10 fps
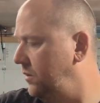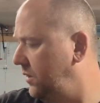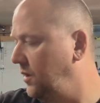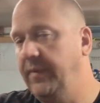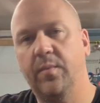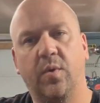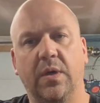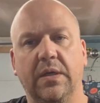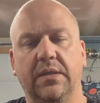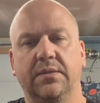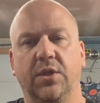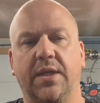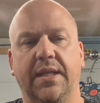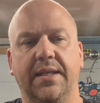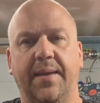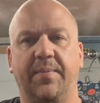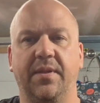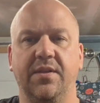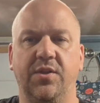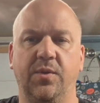little bit more look in depth
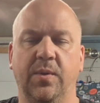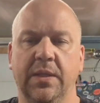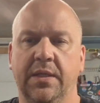into